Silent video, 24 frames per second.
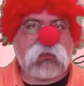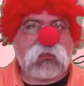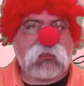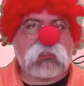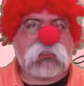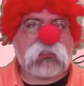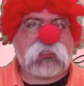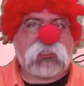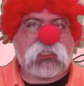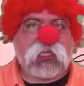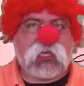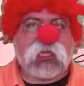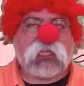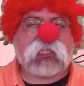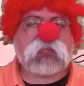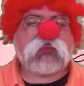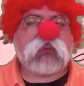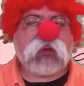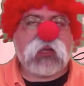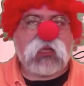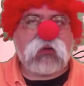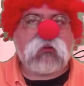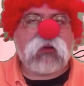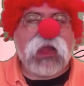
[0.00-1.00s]
She gets
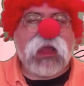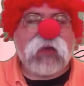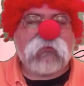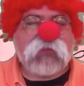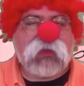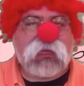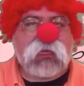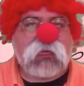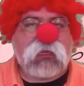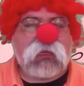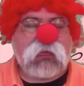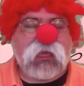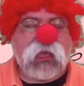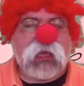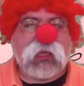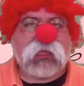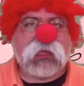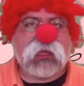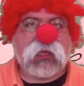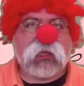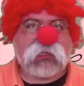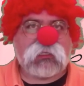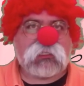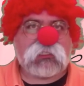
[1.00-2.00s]
pretty graphic.
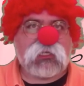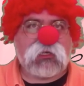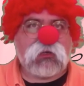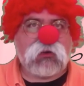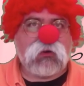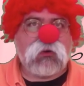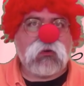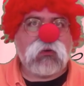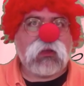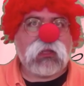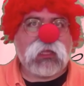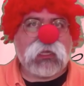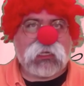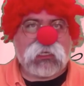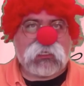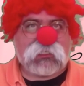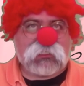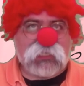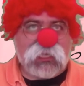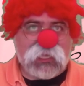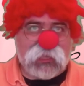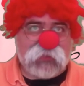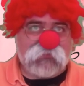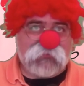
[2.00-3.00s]
And so, like I
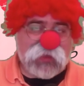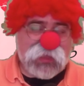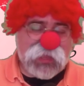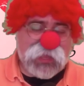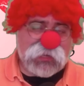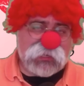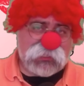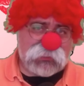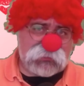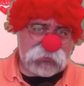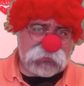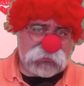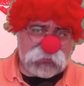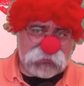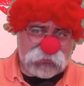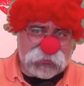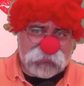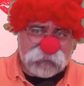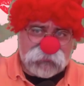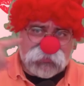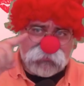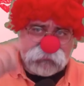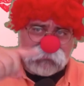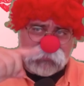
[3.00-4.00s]
say, if I had to
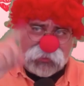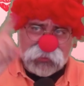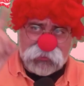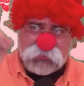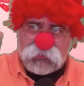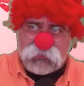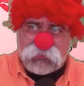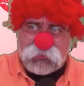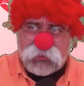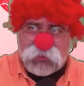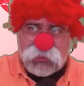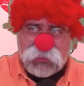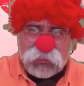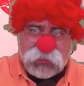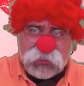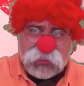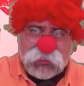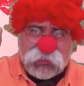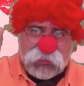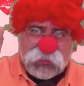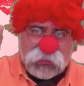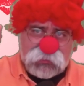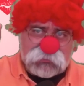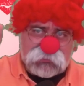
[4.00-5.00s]
give it a meter,
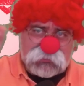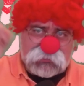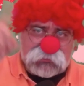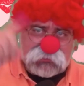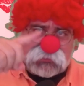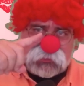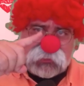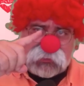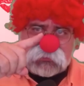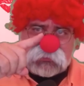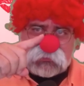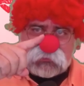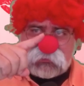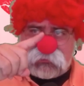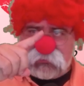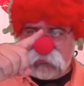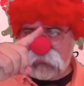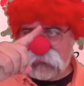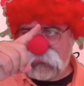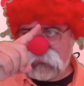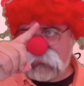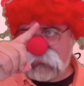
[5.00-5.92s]
it's